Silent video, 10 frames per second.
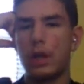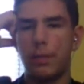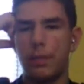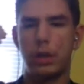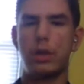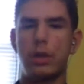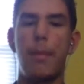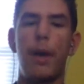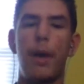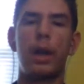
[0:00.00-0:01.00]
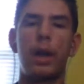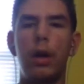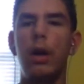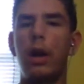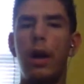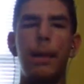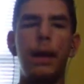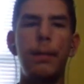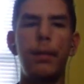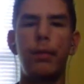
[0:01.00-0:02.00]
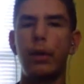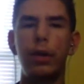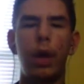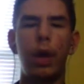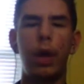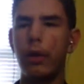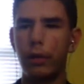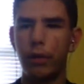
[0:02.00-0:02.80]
am I going to be really honest right now?